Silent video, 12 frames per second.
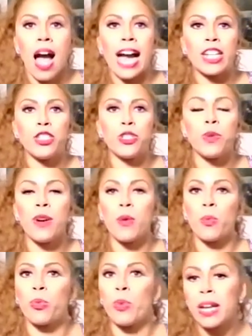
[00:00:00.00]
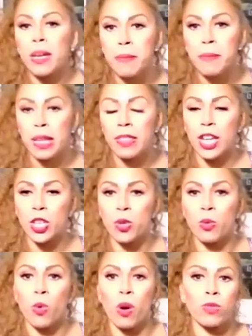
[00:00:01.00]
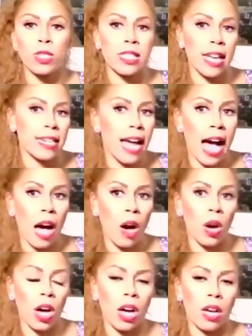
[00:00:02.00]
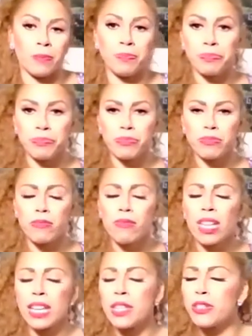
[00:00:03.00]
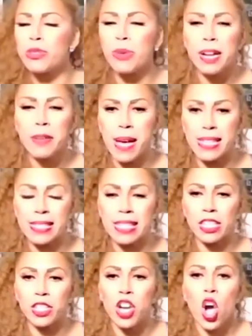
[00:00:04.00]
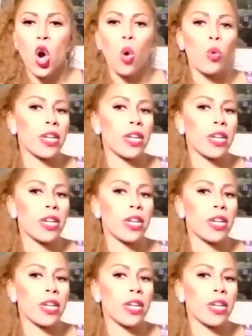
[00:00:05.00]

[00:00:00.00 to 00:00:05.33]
I do recommend that you send out either direct message or an